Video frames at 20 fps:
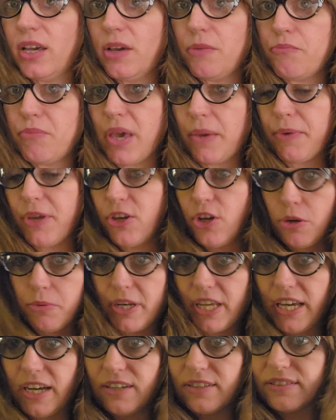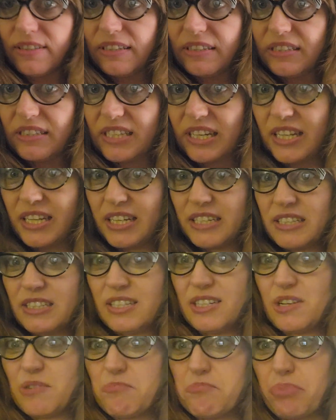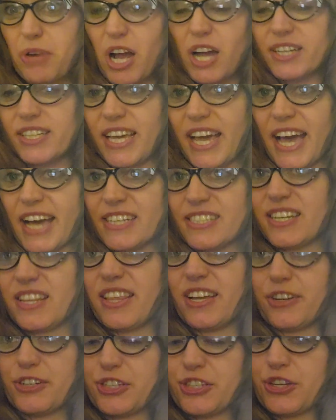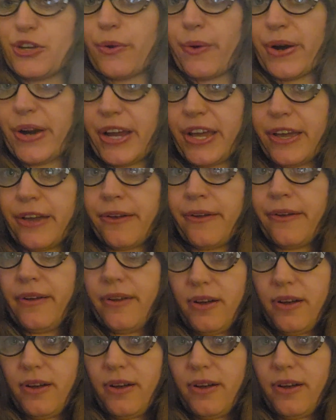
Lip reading: Maybe nobody else is going to broadcast their story.